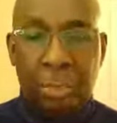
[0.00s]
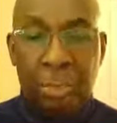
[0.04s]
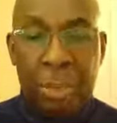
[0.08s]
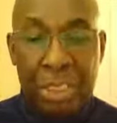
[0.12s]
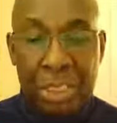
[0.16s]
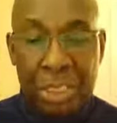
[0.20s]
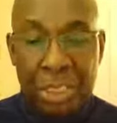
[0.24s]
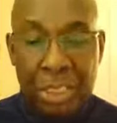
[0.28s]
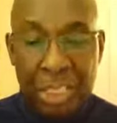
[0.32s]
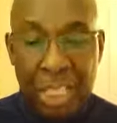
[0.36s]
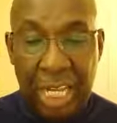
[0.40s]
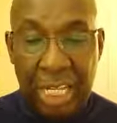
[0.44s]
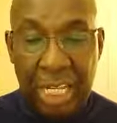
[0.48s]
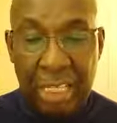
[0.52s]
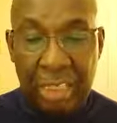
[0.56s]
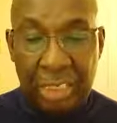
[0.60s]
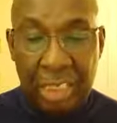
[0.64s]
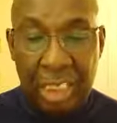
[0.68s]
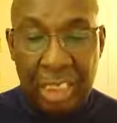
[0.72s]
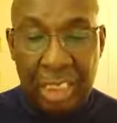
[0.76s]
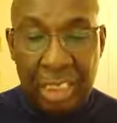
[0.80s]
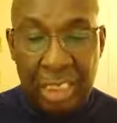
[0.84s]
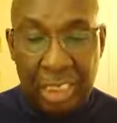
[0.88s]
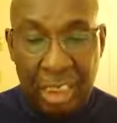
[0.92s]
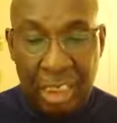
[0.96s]
mistakes
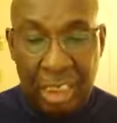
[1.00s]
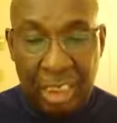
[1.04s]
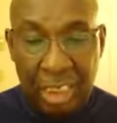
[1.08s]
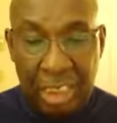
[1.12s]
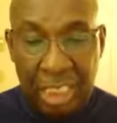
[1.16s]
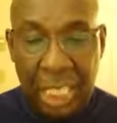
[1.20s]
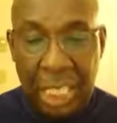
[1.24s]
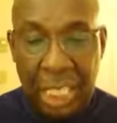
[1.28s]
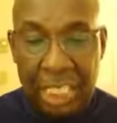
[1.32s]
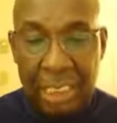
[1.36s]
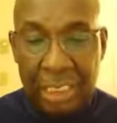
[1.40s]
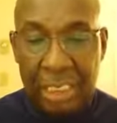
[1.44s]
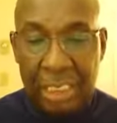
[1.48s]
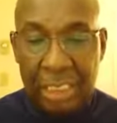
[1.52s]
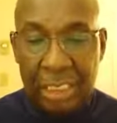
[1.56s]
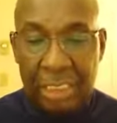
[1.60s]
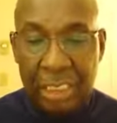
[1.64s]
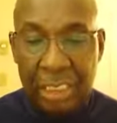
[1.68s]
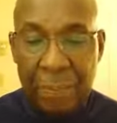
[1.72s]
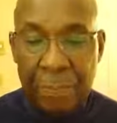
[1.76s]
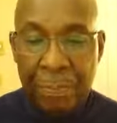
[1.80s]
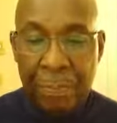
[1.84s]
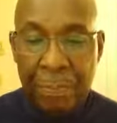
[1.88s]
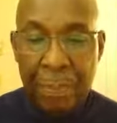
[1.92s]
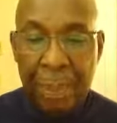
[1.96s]
and successes.